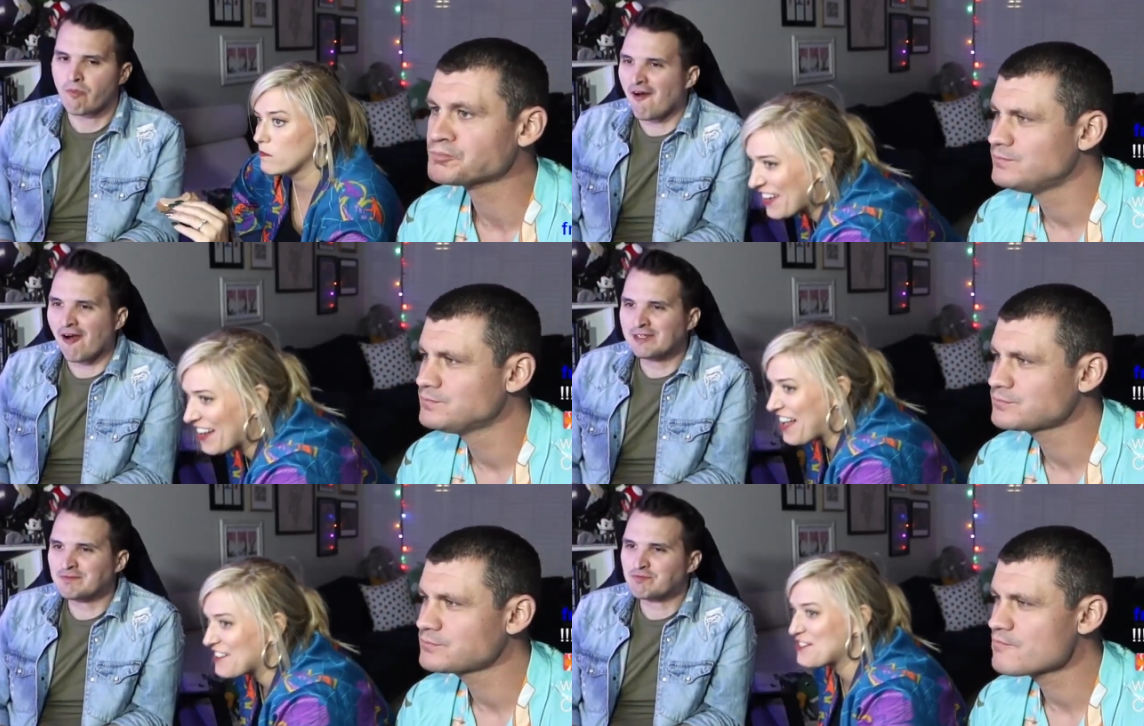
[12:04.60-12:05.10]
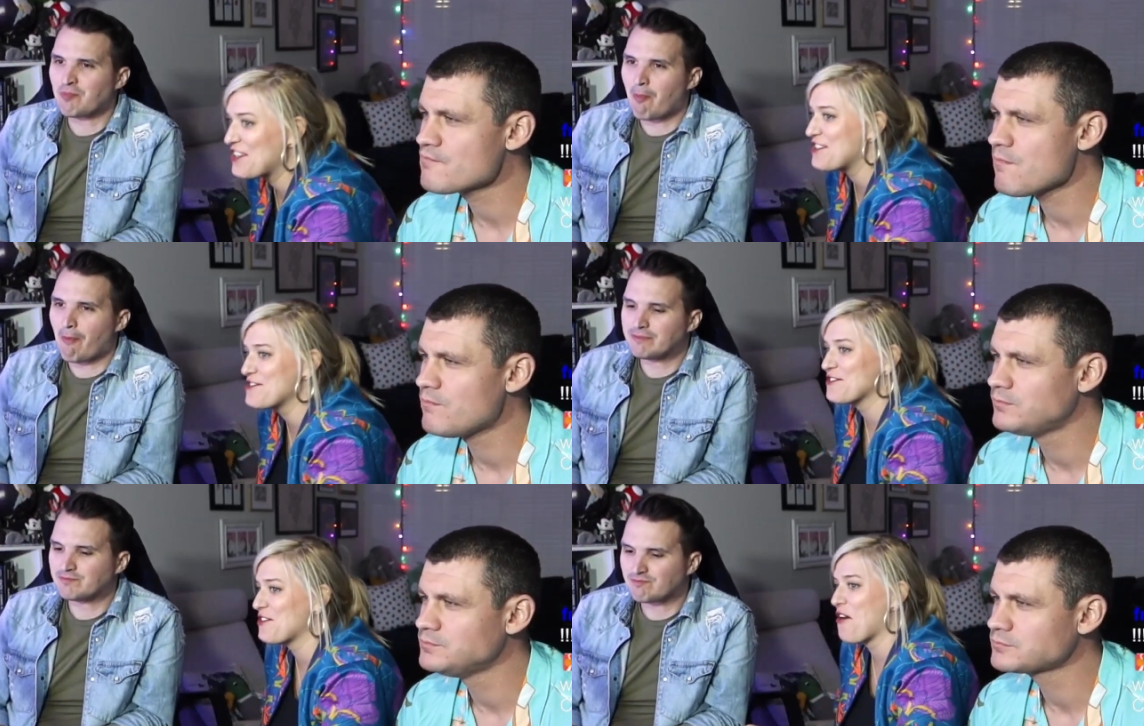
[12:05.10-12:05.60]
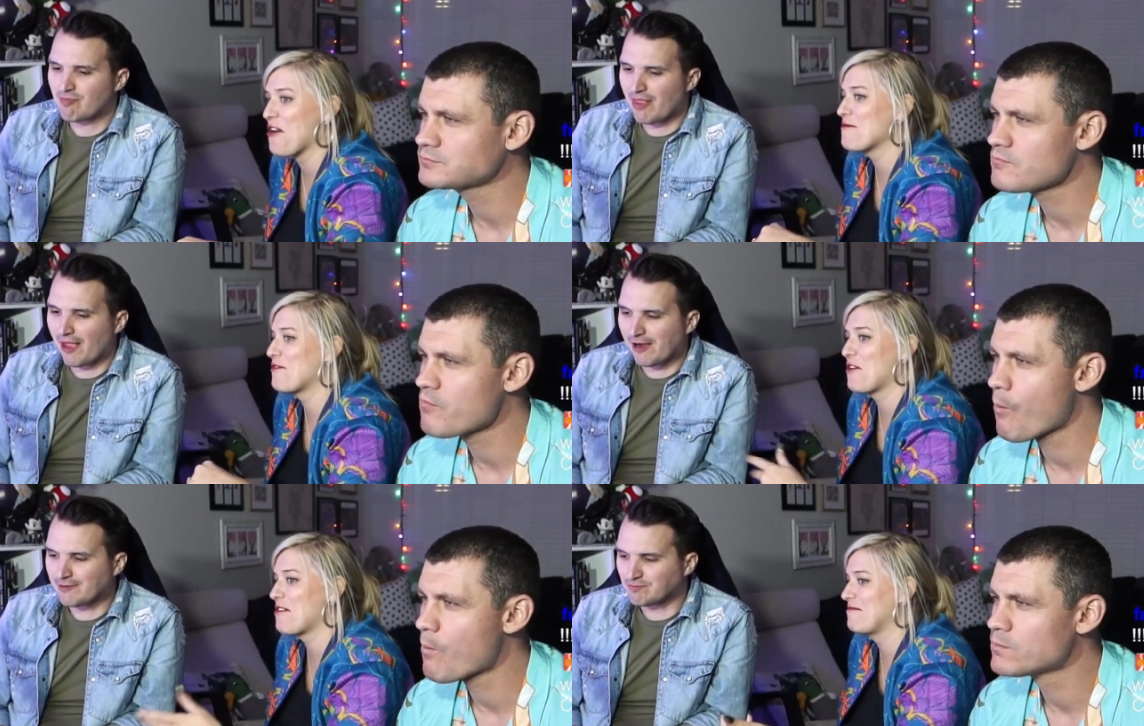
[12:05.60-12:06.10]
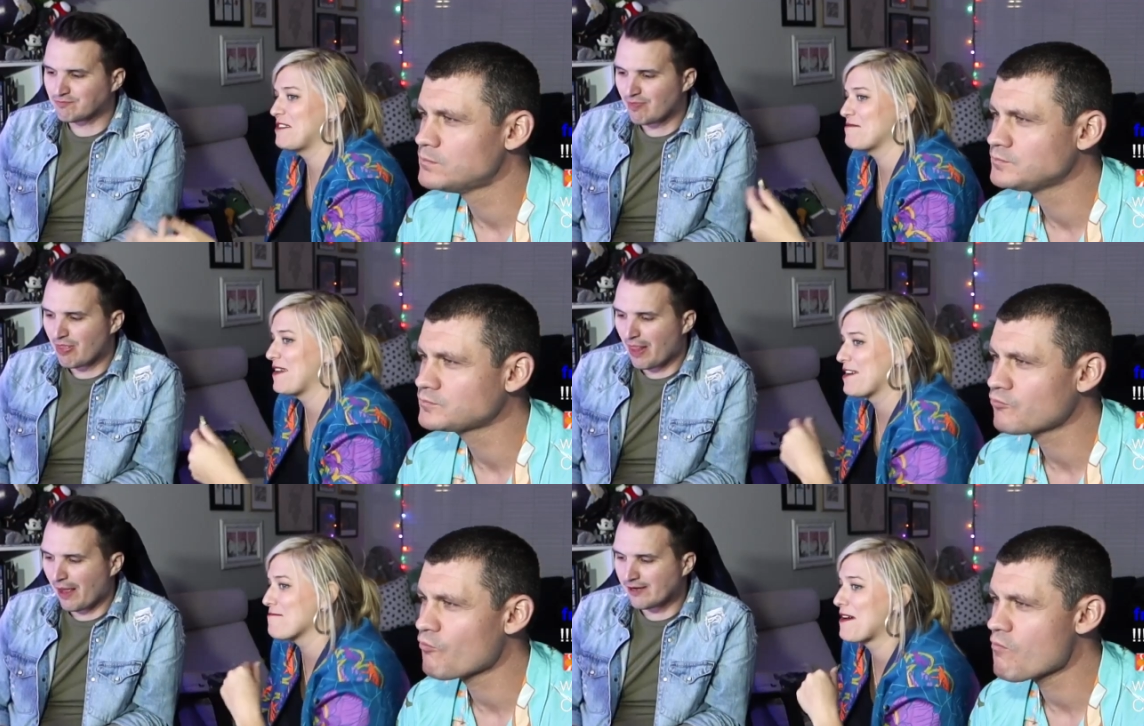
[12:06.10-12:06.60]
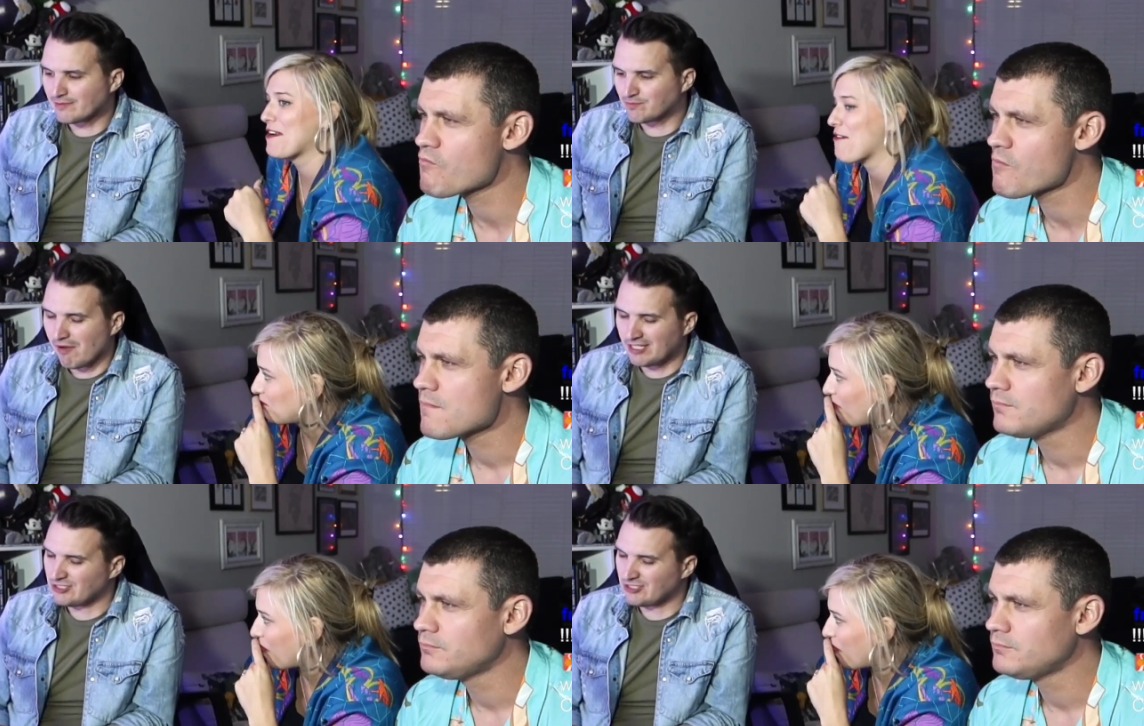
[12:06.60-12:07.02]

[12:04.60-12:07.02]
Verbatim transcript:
Speaker 1: Gotta say, eating the donut before didn't make it better.